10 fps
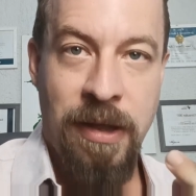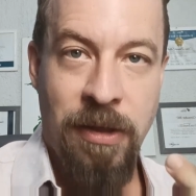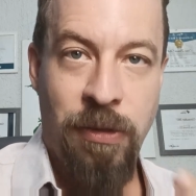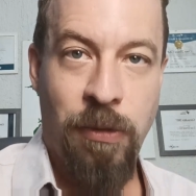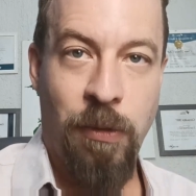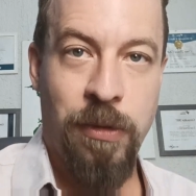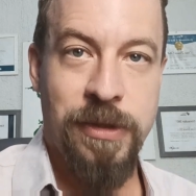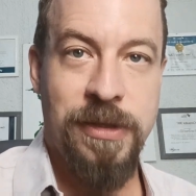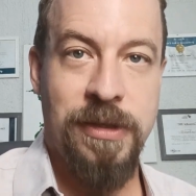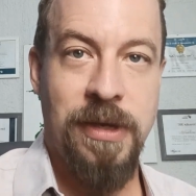
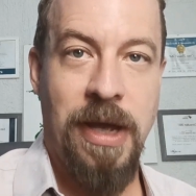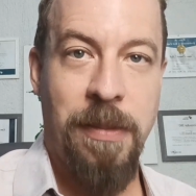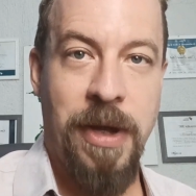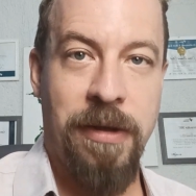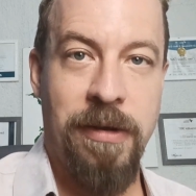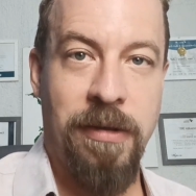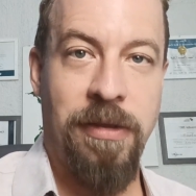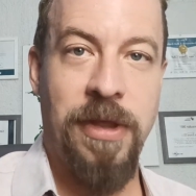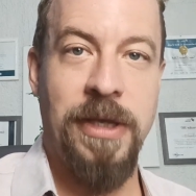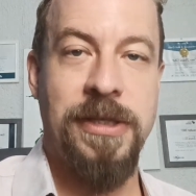thoughts about
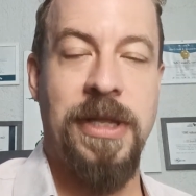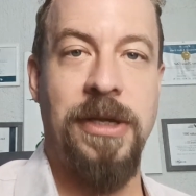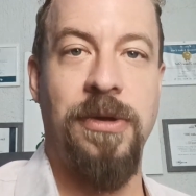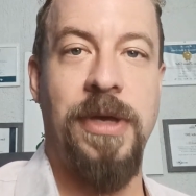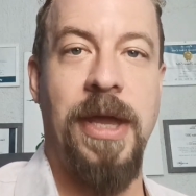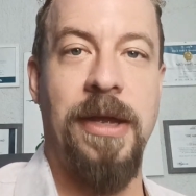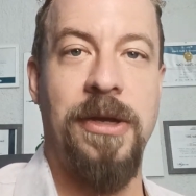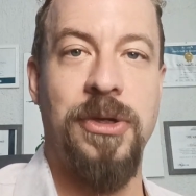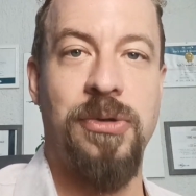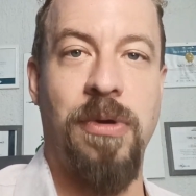things that you can
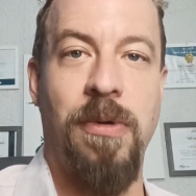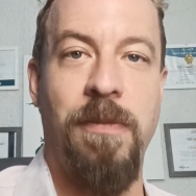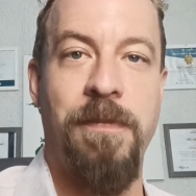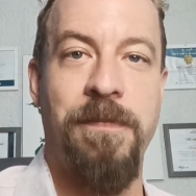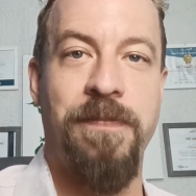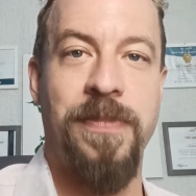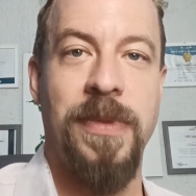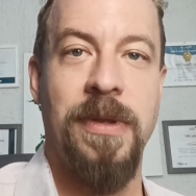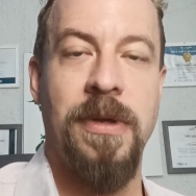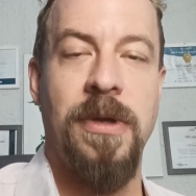control.
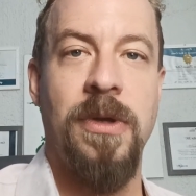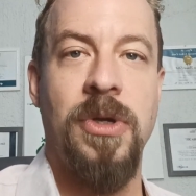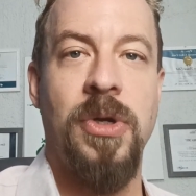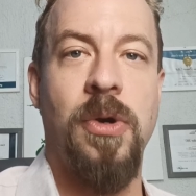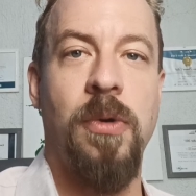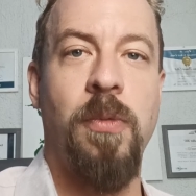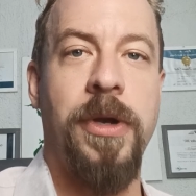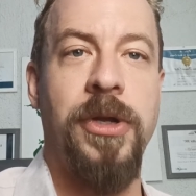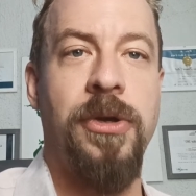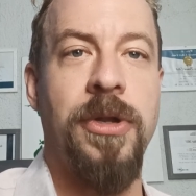What
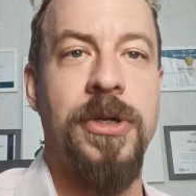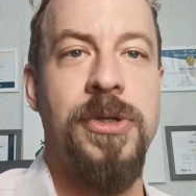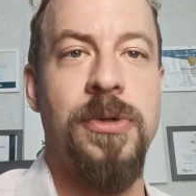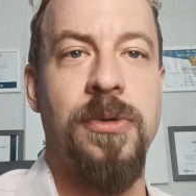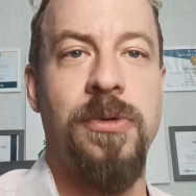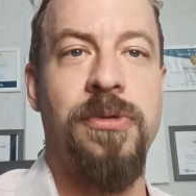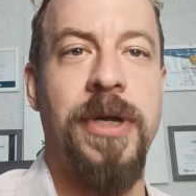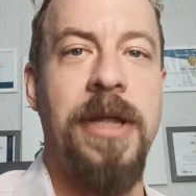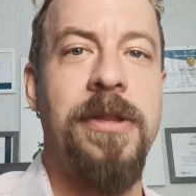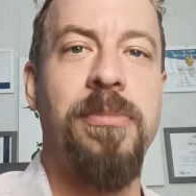are you going to do?
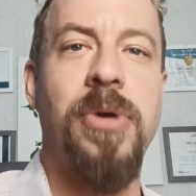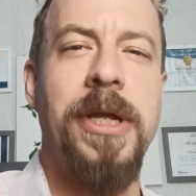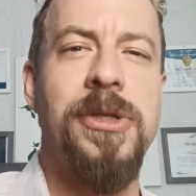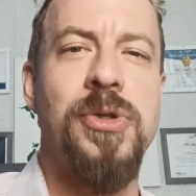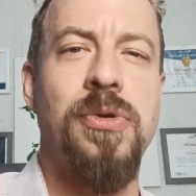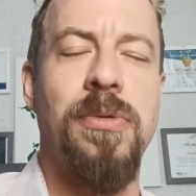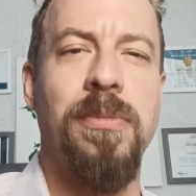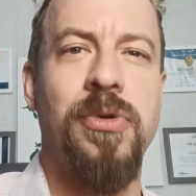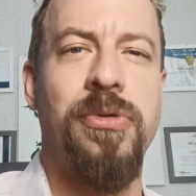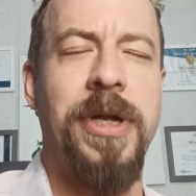Create the
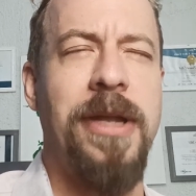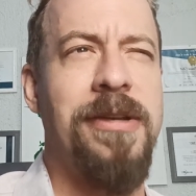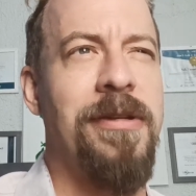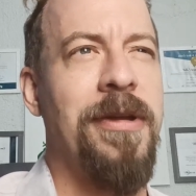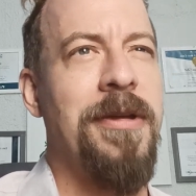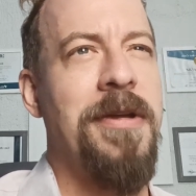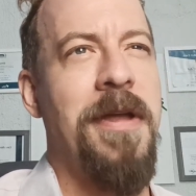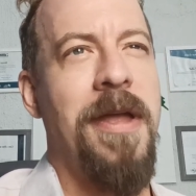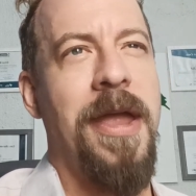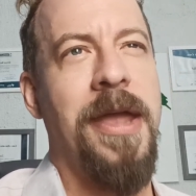brainstorm, create
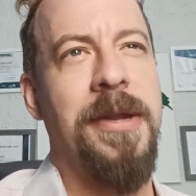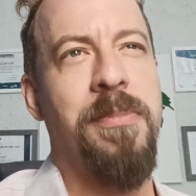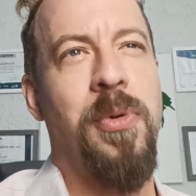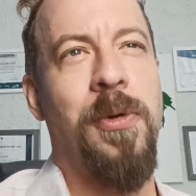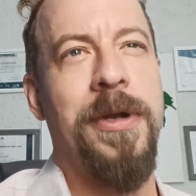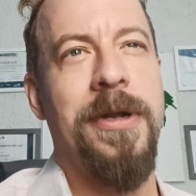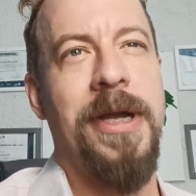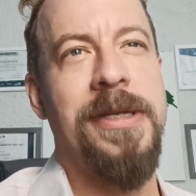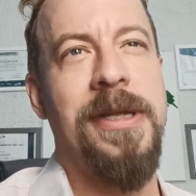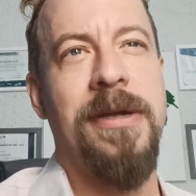an important
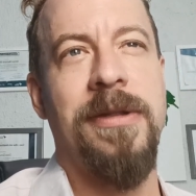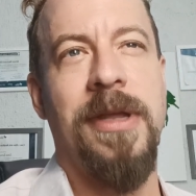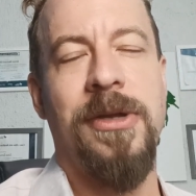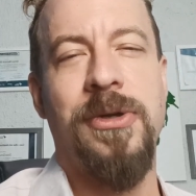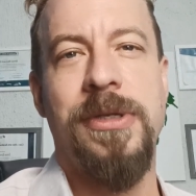idea that could